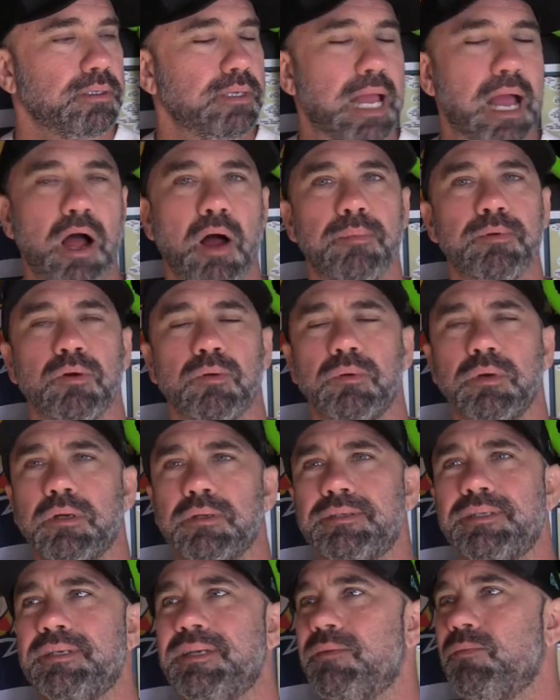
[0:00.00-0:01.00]
Albert
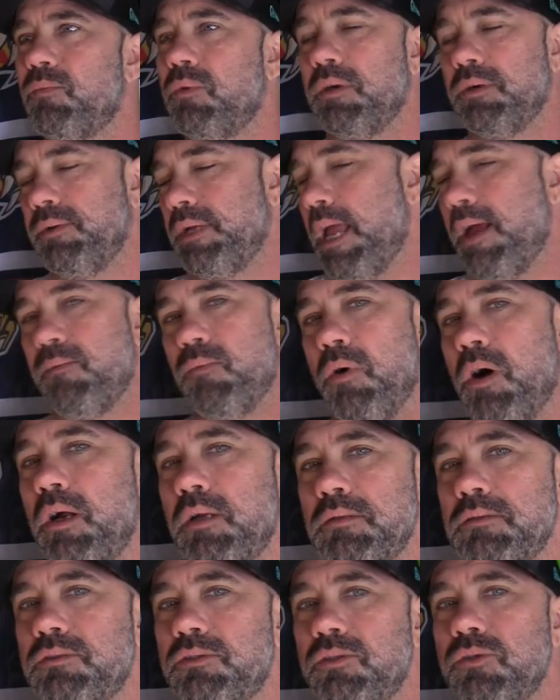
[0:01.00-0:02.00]
Wilson, what, he had
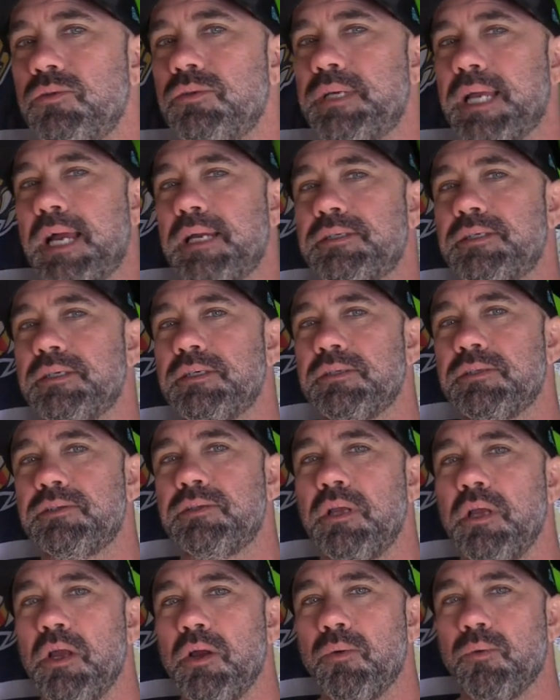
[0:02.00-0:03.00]
1-2
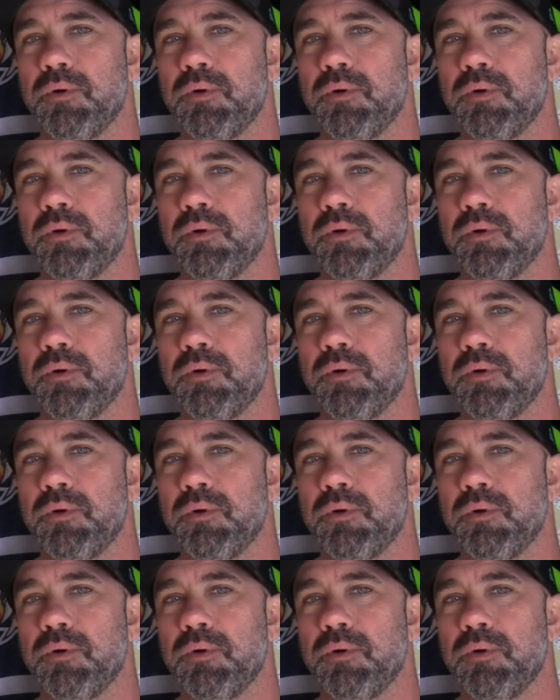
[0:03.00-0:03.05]
catches.